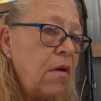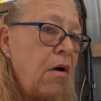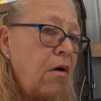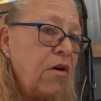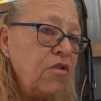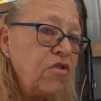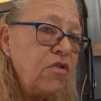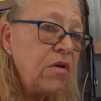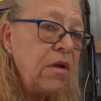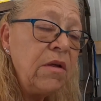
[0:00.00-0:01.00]
harsh.
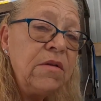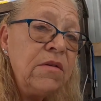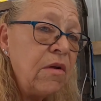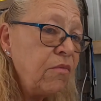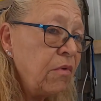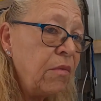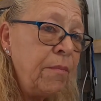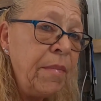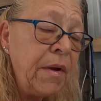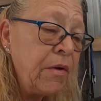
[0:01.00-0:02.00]
It's not real
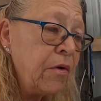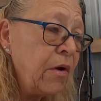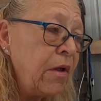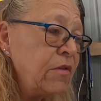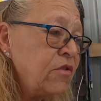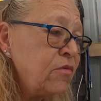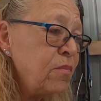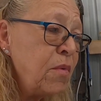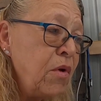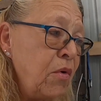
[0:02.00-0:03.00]
bitter. It's
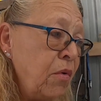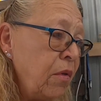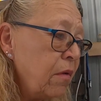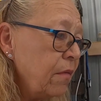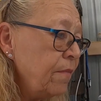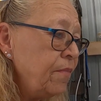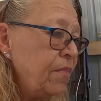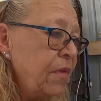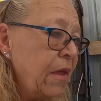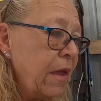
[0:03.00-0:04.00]
smooth.
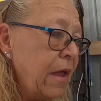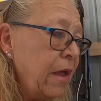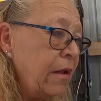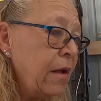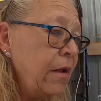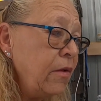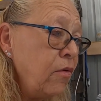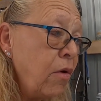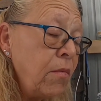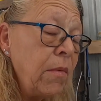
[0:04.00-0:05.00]
And I
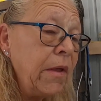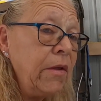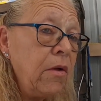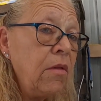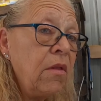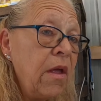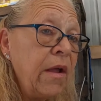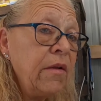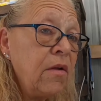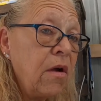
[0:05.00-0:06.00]
normally don't
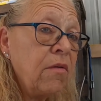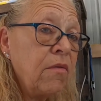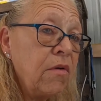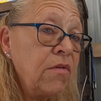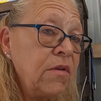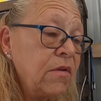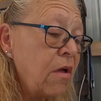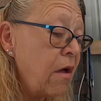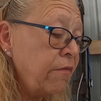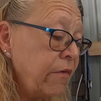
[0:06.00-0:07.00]
like dark roasted
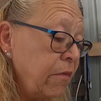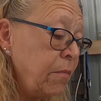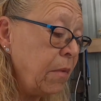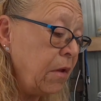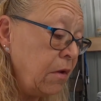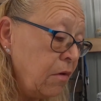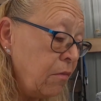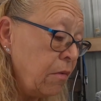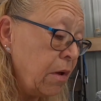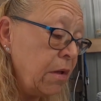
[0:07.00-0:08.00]
coffee, but you know
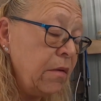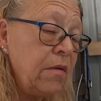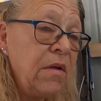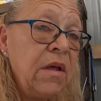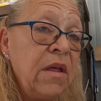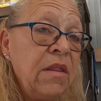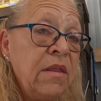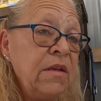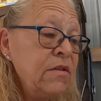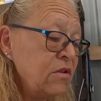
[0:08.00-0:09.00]
what?
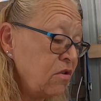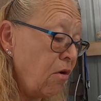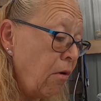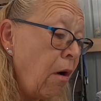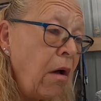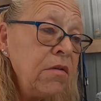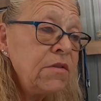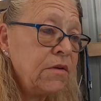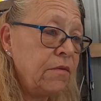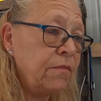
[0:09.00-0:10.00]
This is
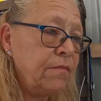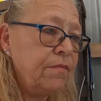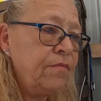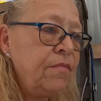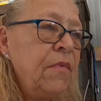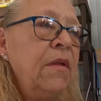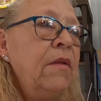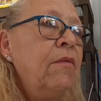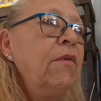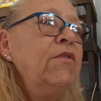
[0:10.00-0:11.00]
awesome.
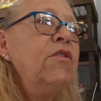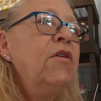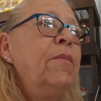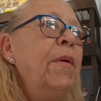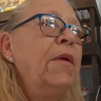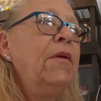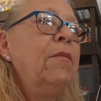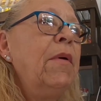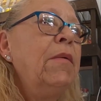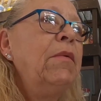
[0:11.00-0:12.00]
Now, what's your
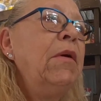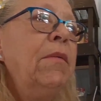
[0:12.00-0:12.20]
opinion, baby?